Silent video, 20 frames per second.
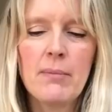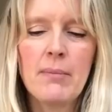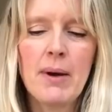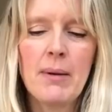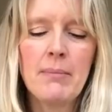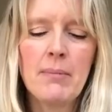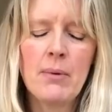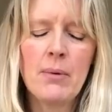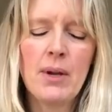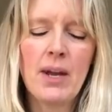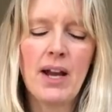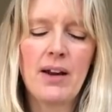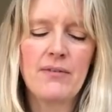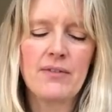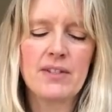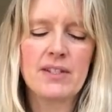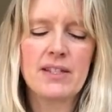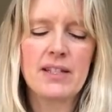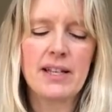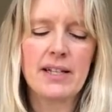remember, we have
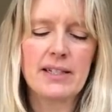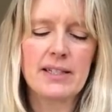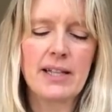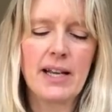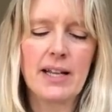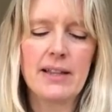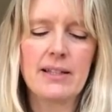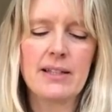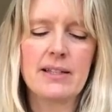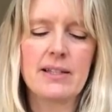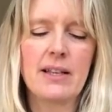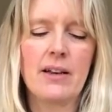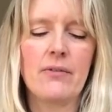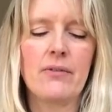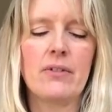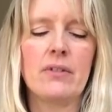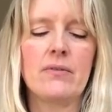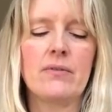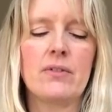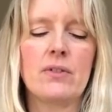the 6 and the
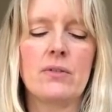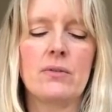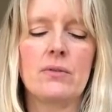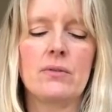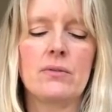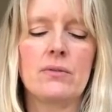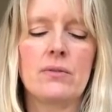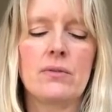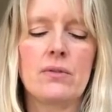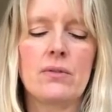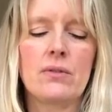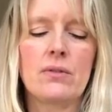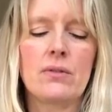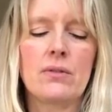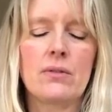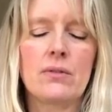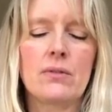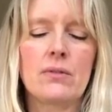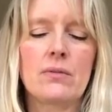7 of swords.